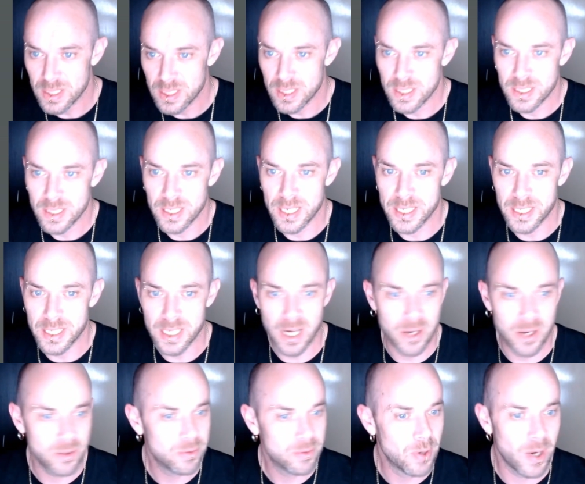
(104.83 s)
There you
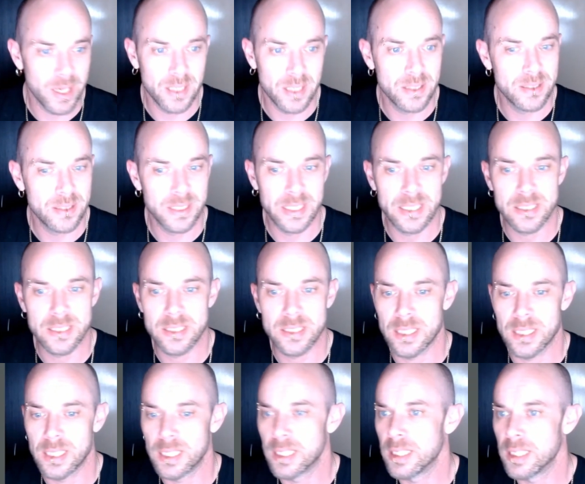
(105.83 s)
go. Right, let's...
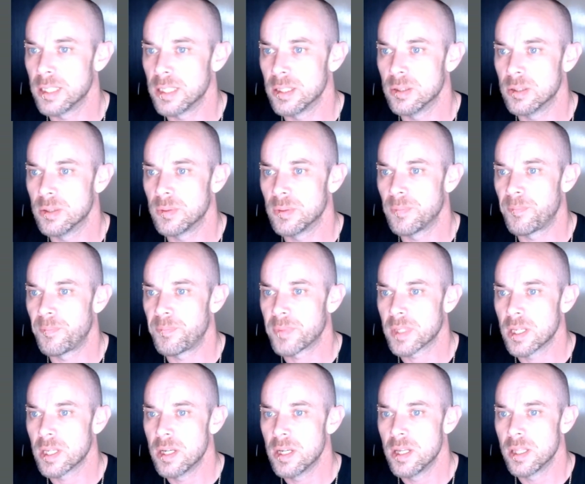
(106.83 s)
The
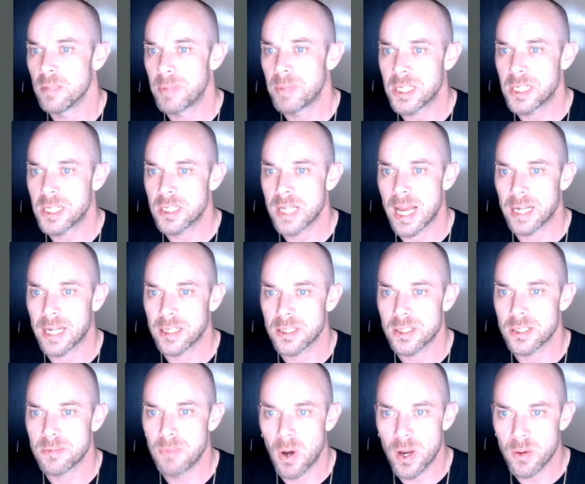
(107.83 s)
Beast
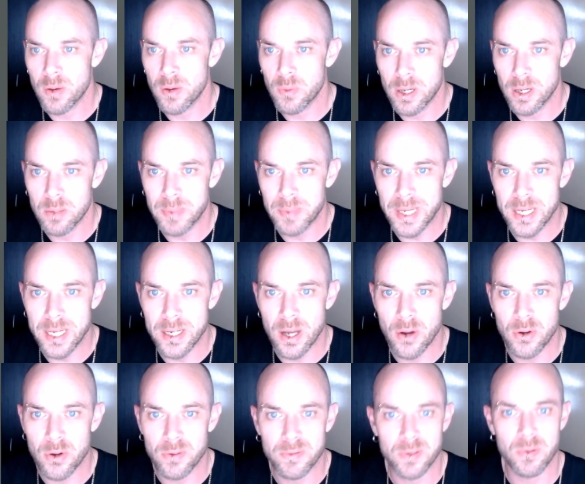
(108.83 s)
Snaggers might well be
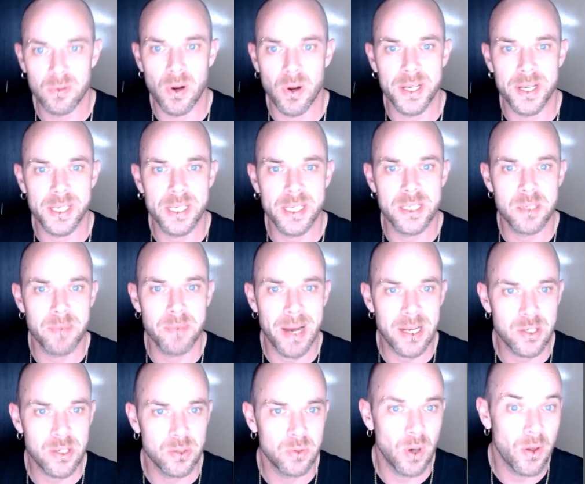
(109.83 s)
known for riding into
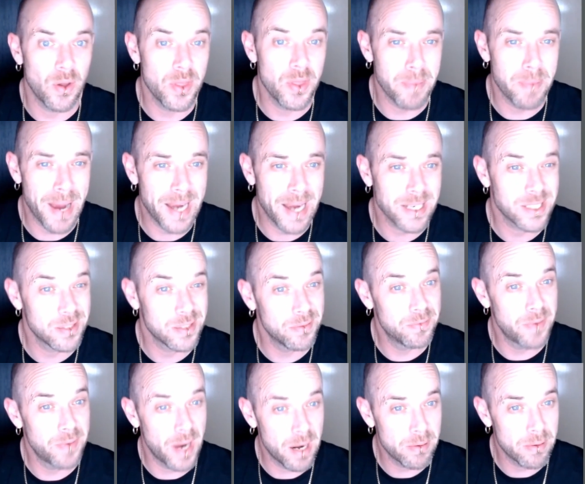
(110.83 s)
battle on the backs of
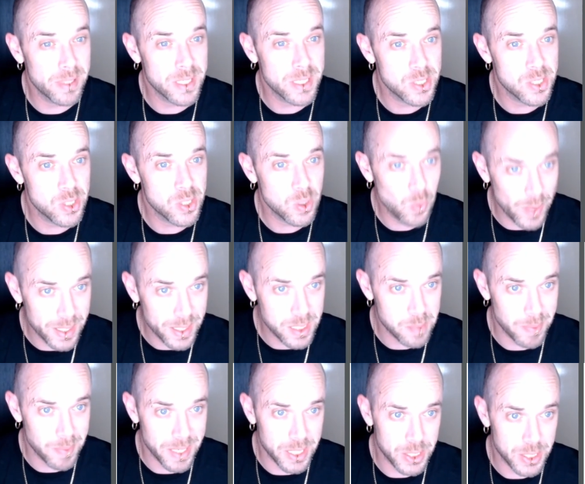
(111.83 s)
various Squig
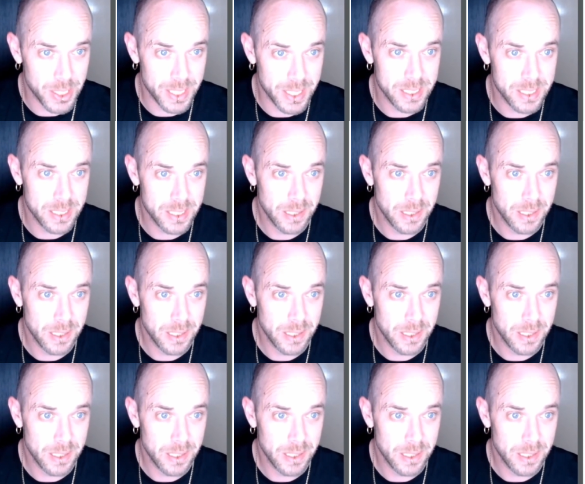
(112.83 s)
species,